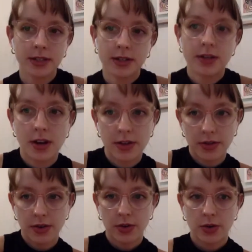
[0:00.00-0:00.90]
is
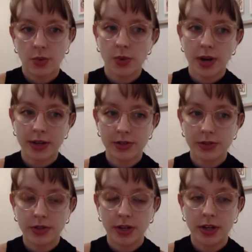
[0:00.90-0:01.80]
another
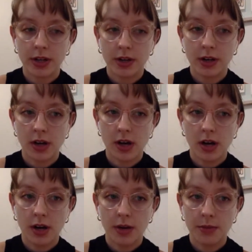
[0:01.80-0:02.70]
question,
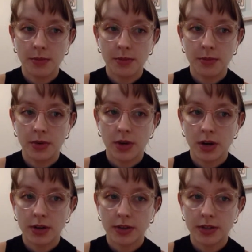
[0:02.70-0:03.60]
not
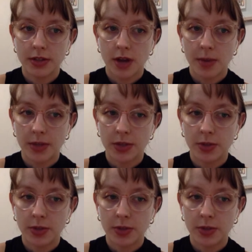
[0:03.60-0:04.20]
on this topic.